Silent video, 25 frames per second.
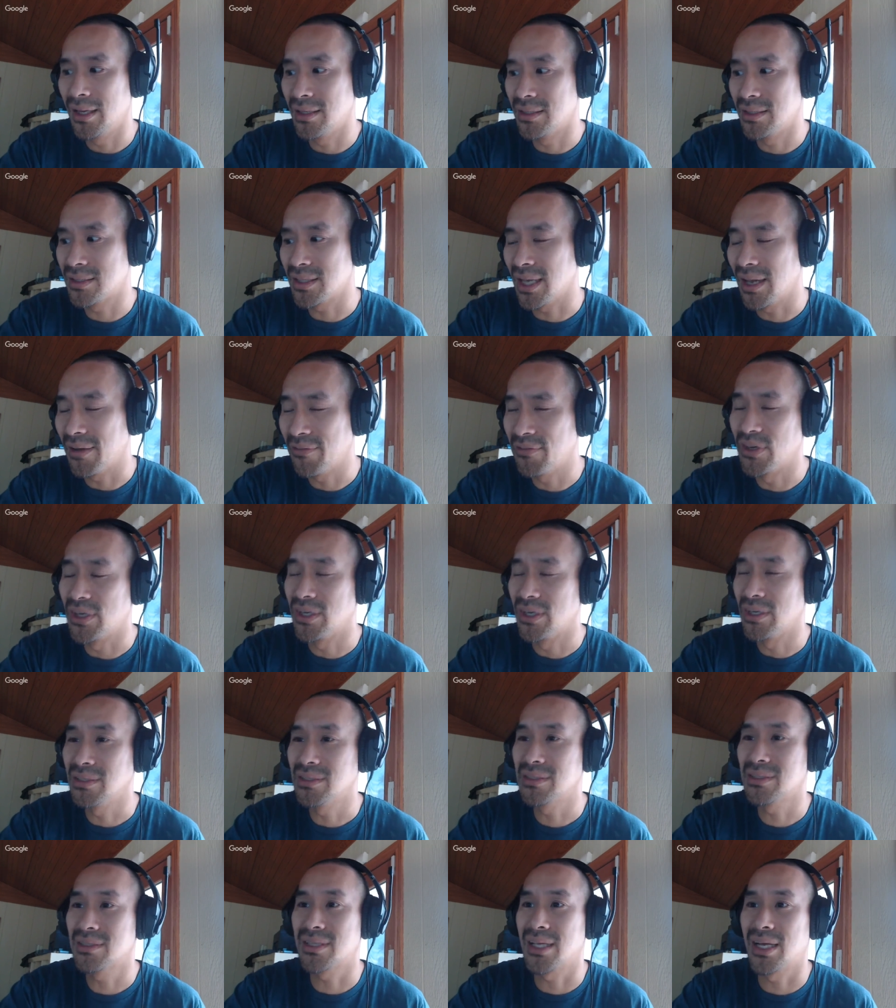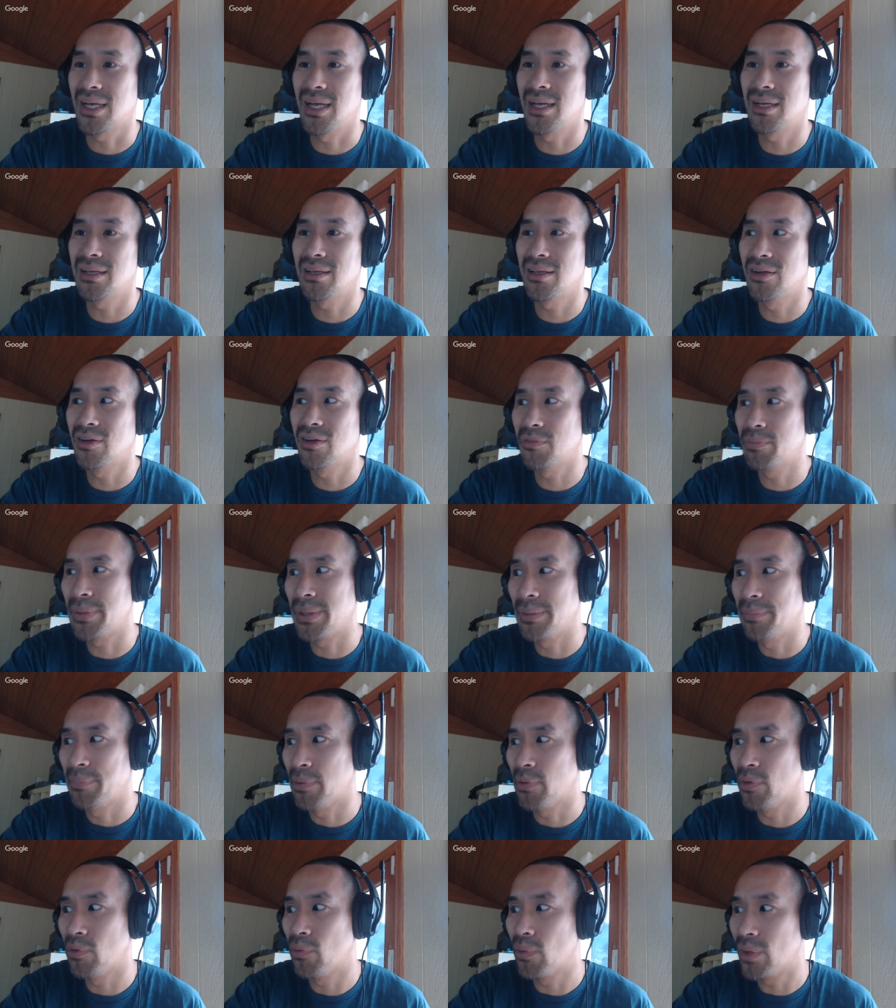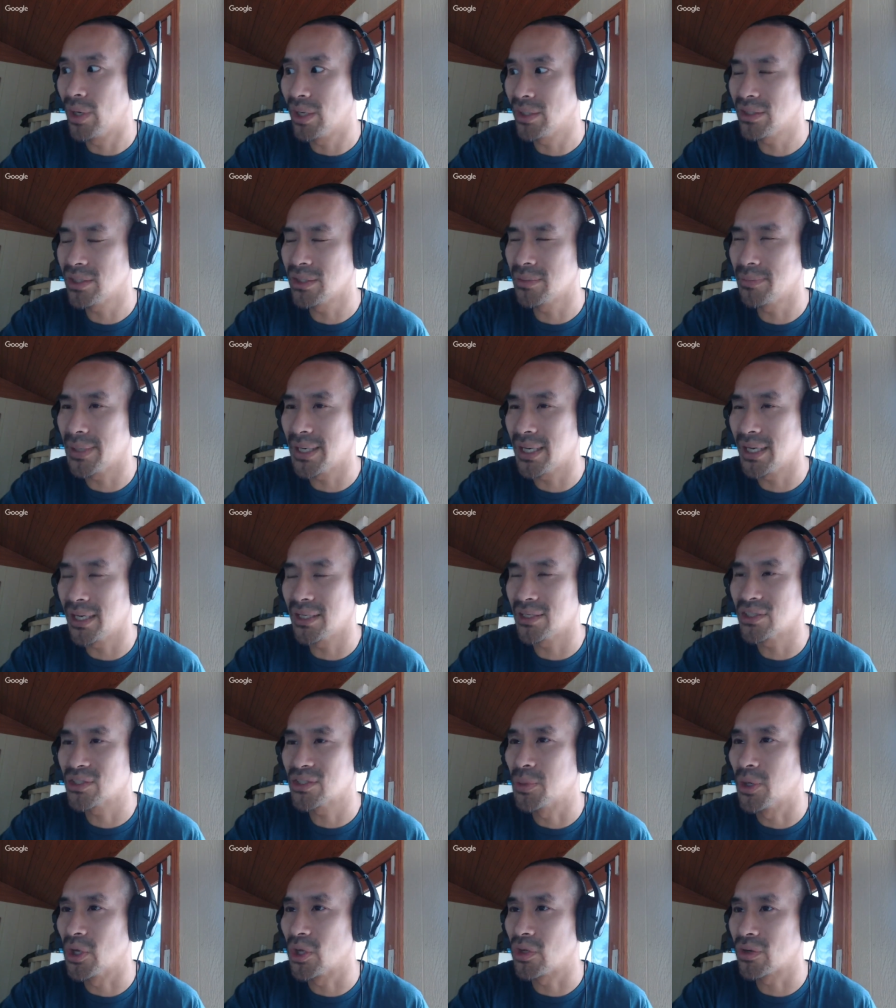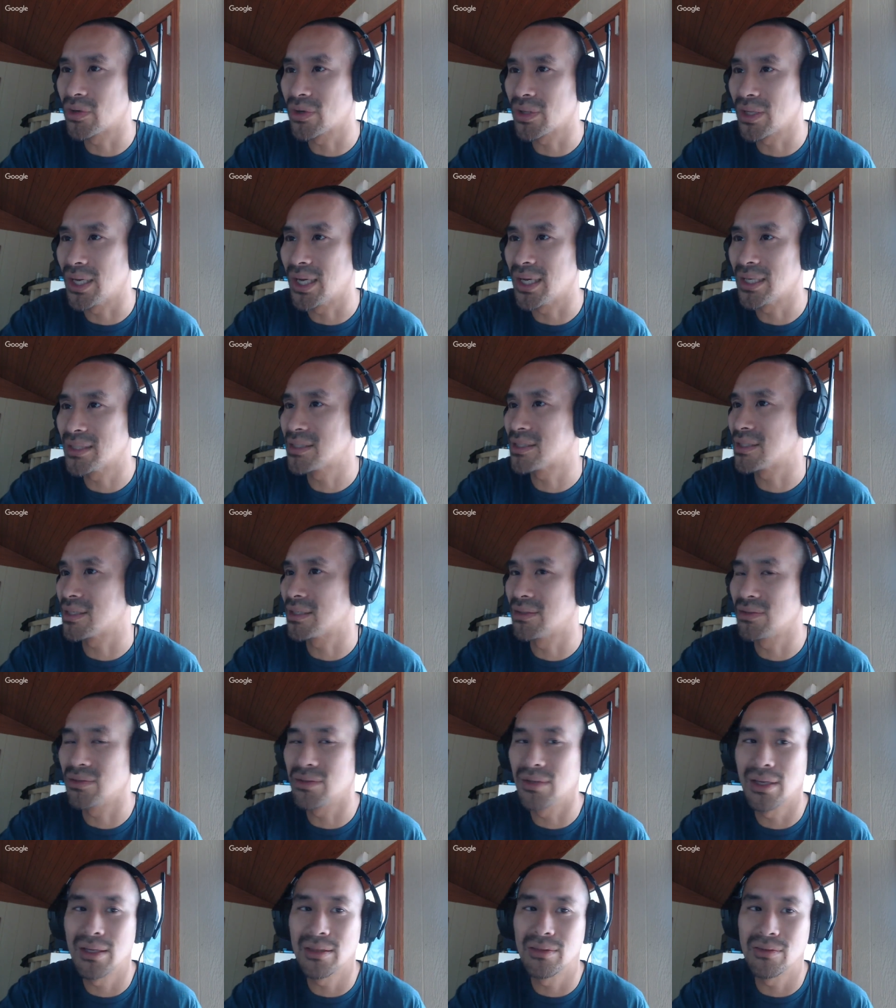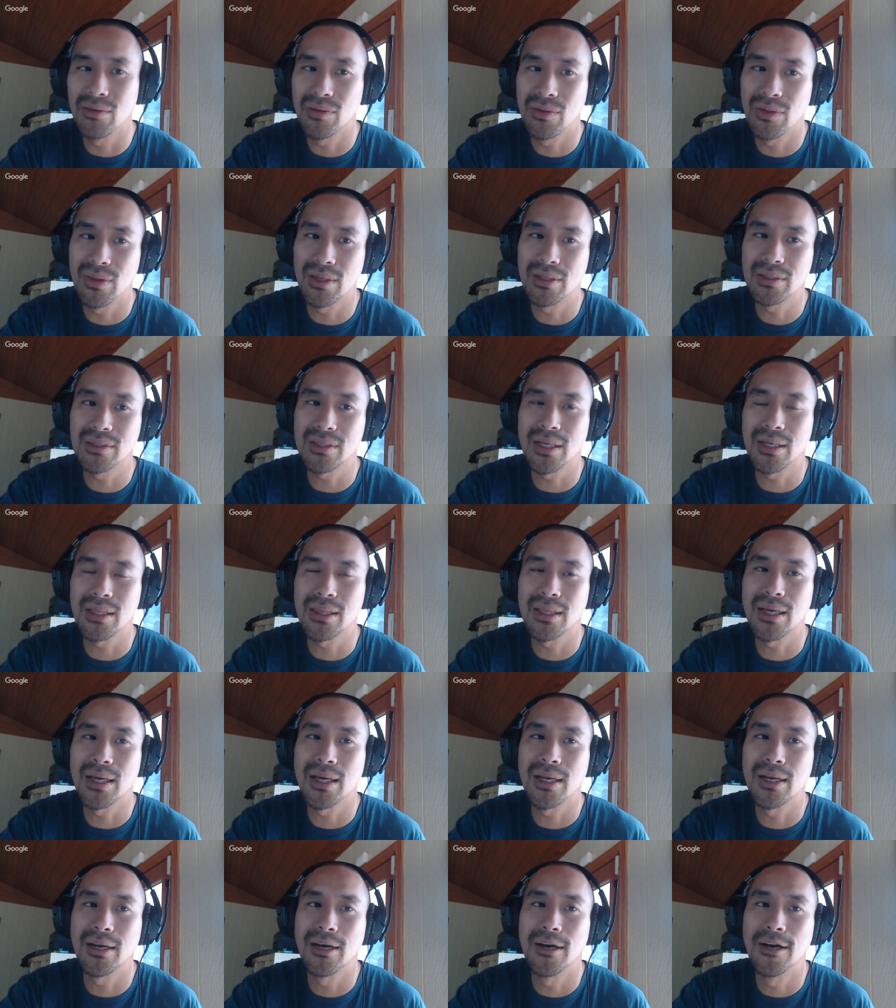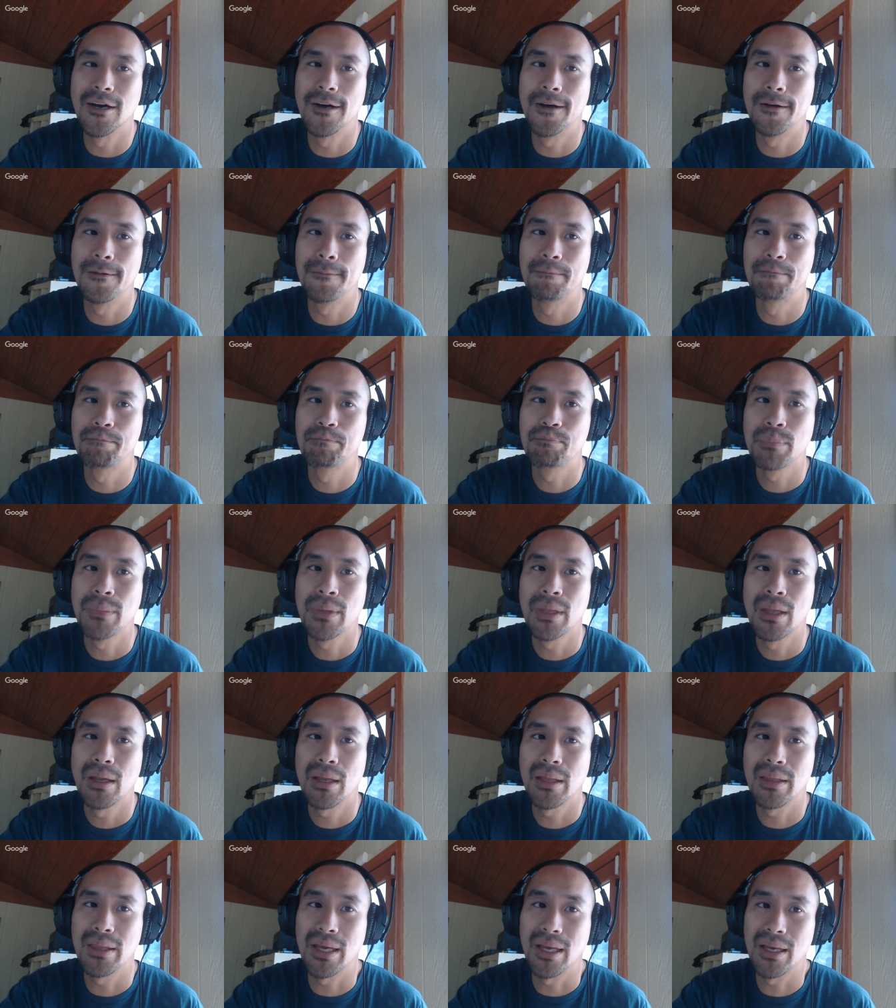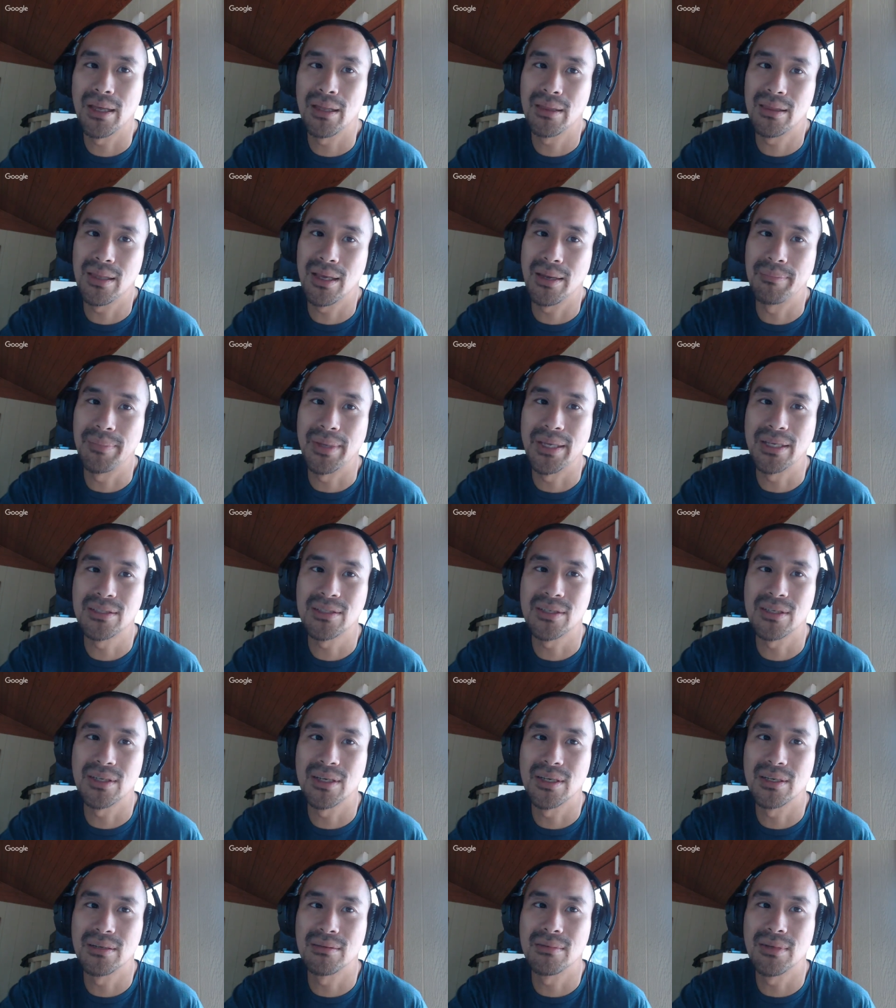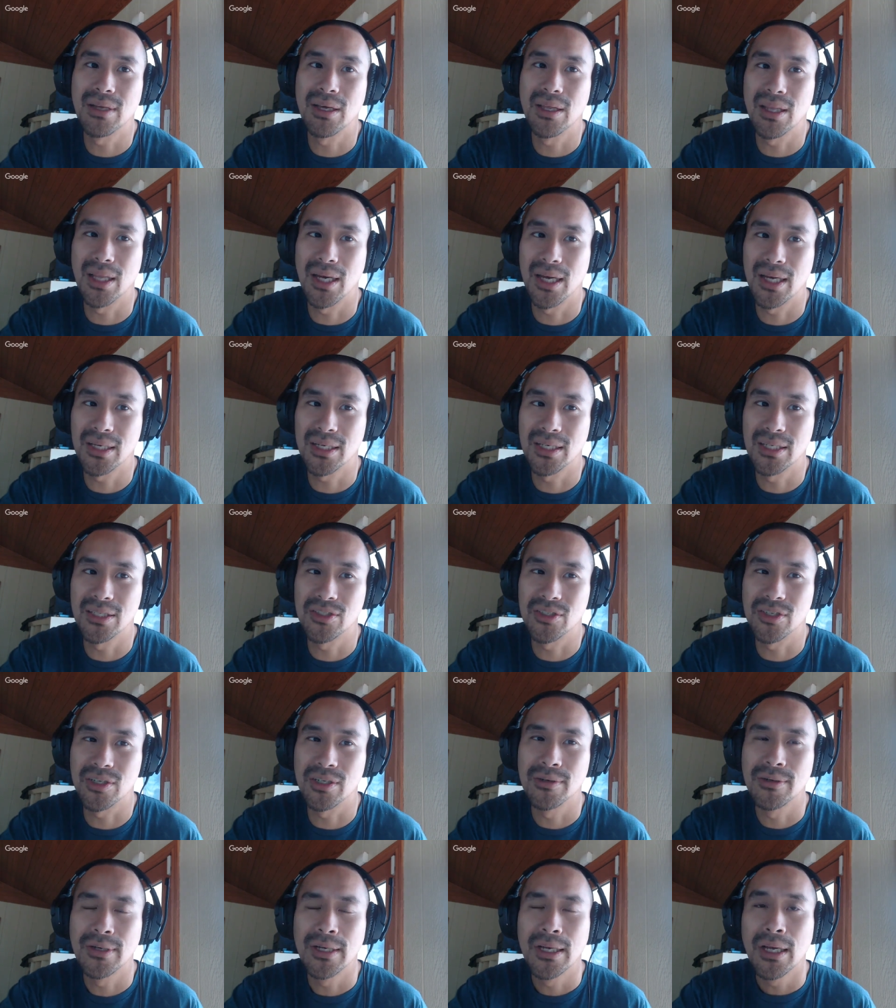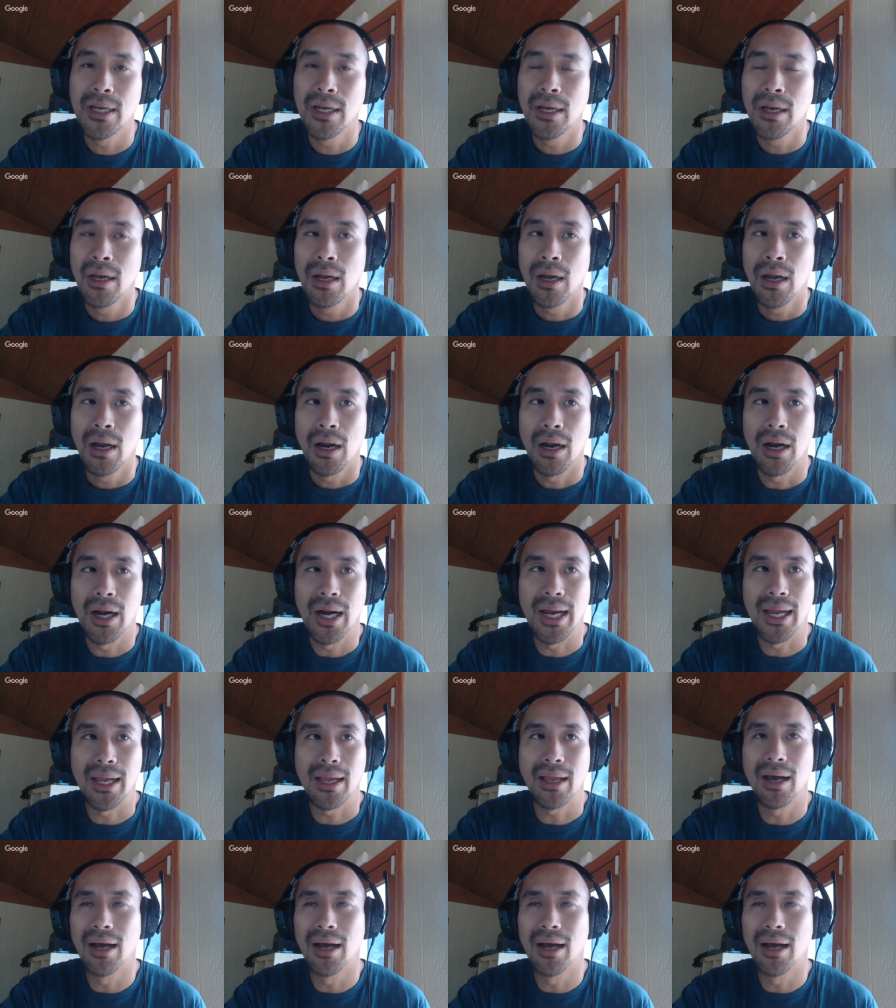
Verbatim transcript: is evidence that, people want to buy smaller lots and do things like that. And that makes it a lot easier. All right.